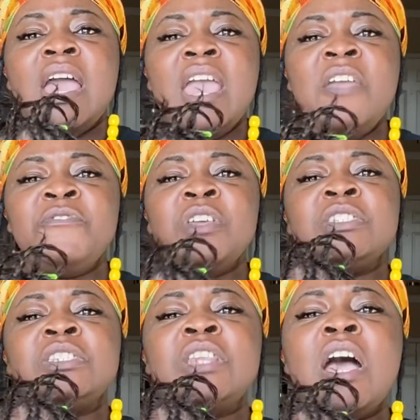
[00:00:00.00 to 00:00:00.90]
If
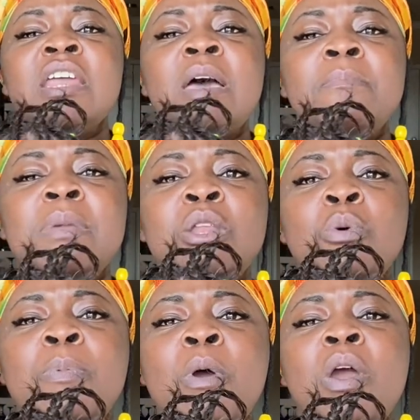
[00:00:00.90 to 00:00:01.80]
it's not a middle
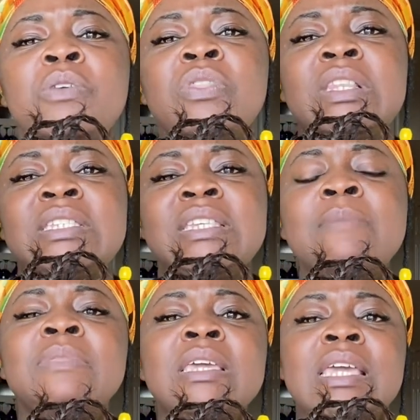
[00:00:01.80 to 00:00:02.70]
part, then
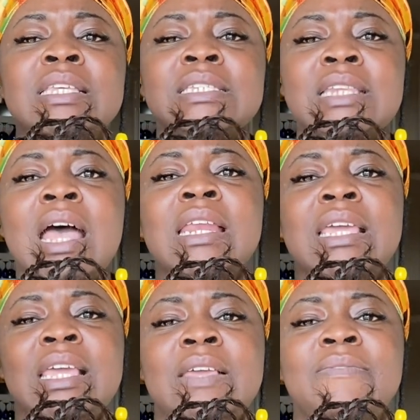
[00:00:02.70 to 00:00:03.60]
something is not
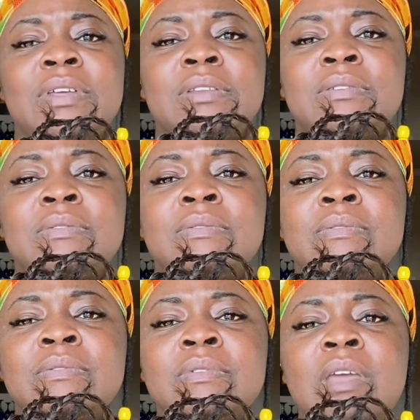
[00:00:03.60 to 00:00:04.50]
even.
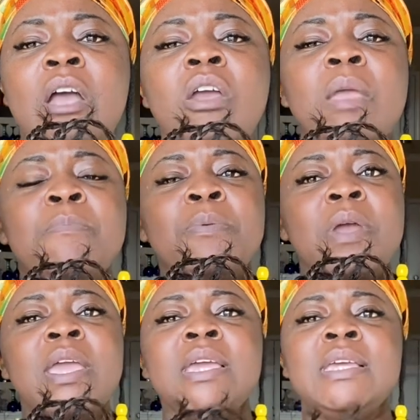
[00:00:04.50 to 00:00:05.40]
All right,
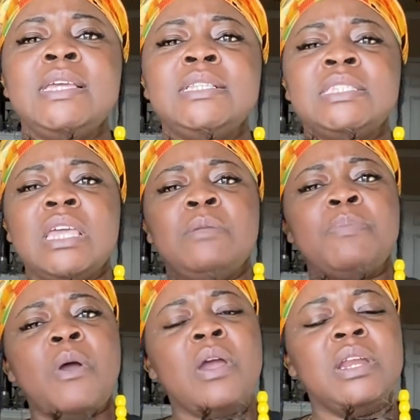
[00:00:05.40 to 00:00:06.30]
braids in
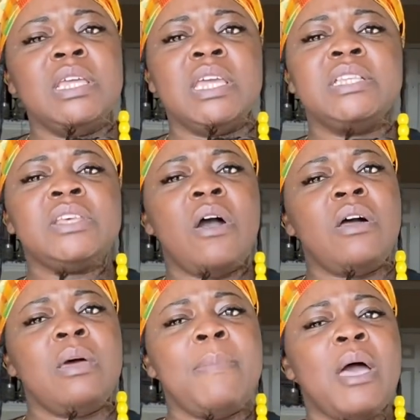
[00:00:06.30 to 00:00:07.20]
parting is
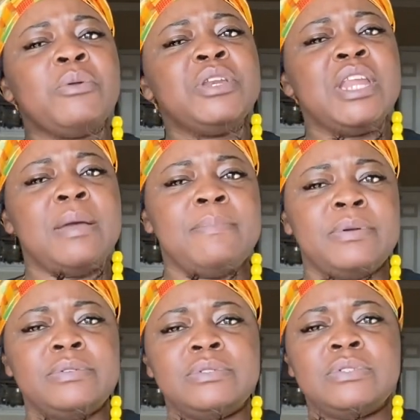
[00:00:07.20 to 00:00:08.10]
all about
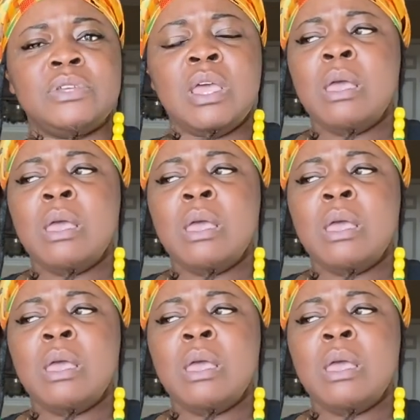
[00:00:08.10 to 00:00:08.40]
numbers.